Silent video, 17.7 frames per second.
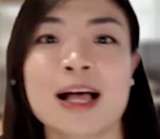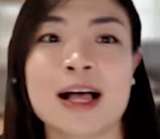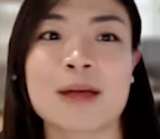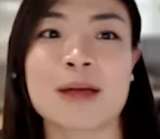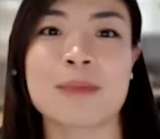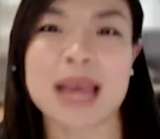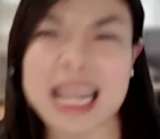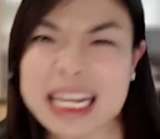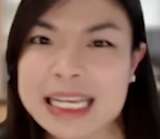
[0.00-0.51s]

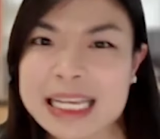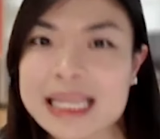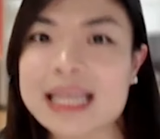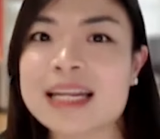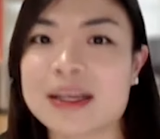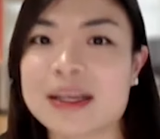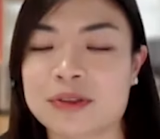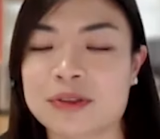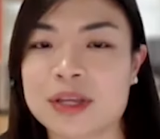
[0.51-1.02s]
Um, and
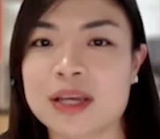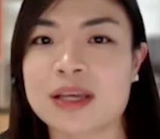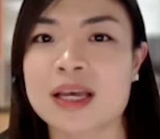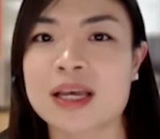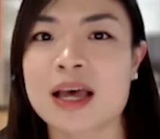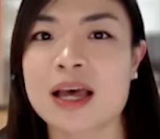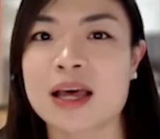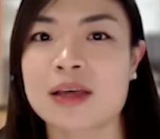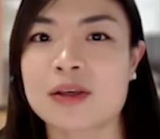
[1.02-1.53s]
again, I think
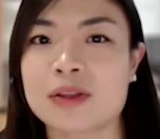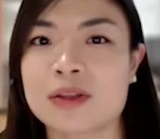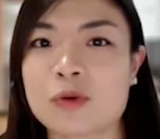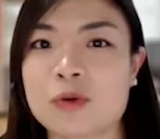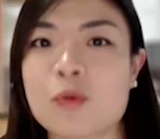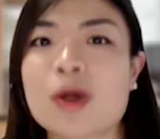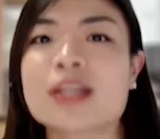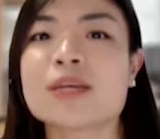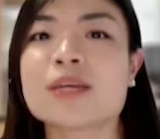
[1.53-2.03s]
uh,
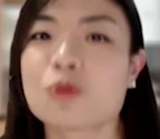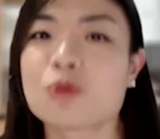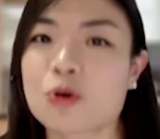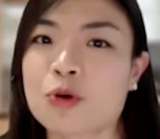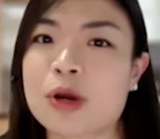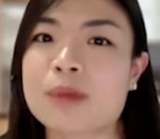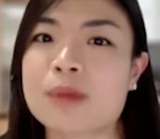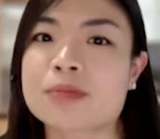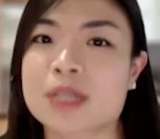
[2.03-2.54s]
the one year
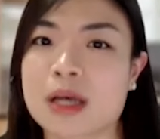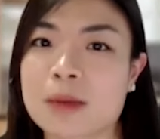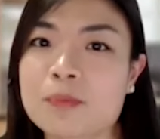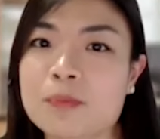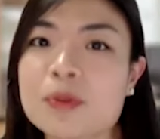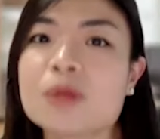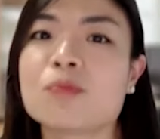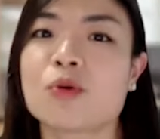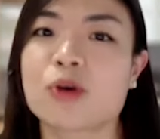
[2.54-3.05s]
programs are a
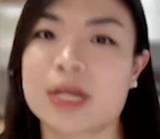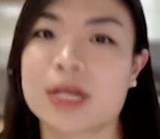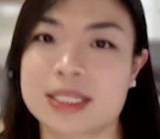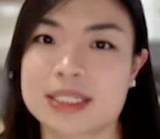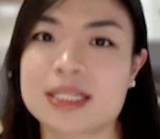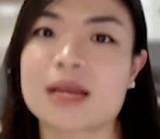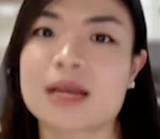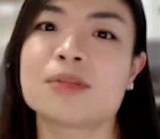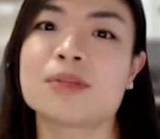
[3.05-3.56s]
bit more
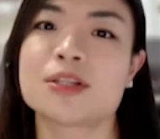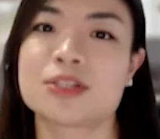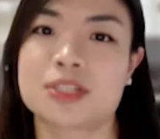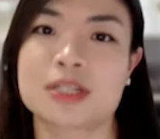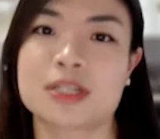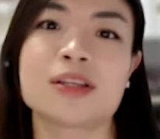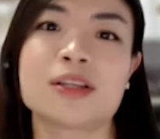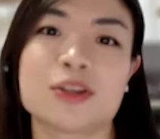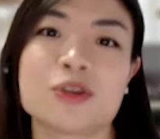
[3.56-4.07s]

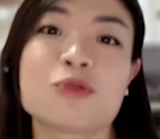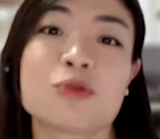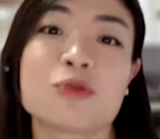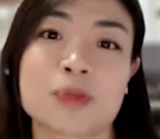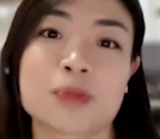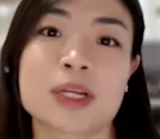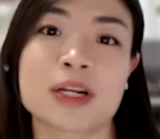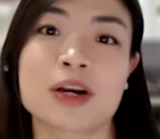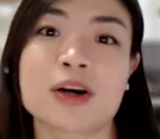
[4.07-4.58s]
established in the
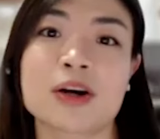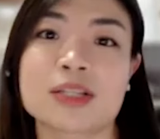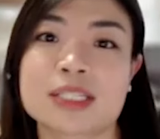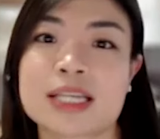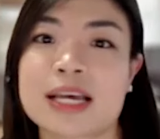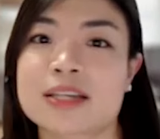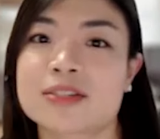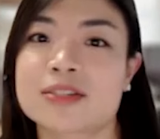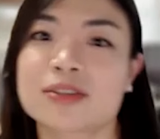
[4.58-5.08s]
European
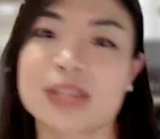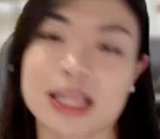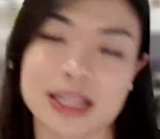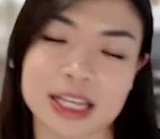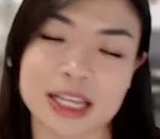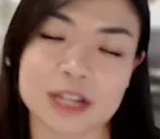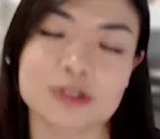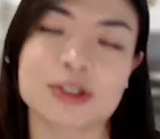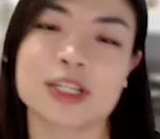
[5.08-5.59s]
context. So
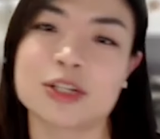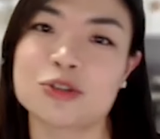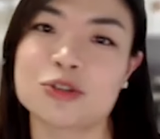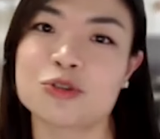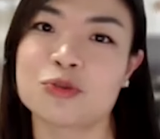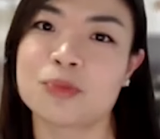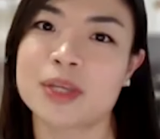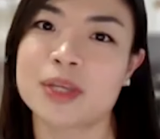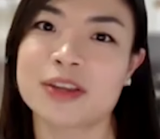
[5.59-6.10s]
that naturally
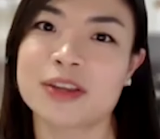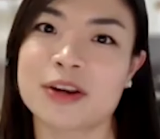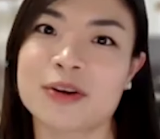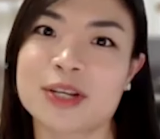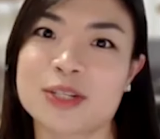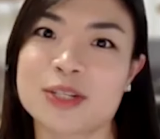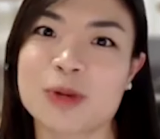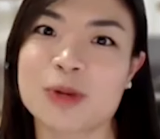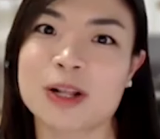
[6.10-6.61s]
drew me
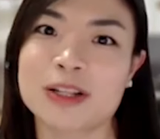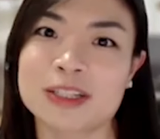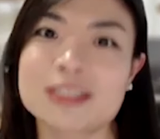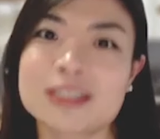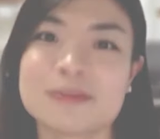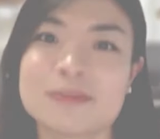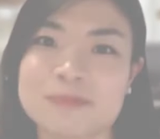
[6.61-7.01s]
there as well.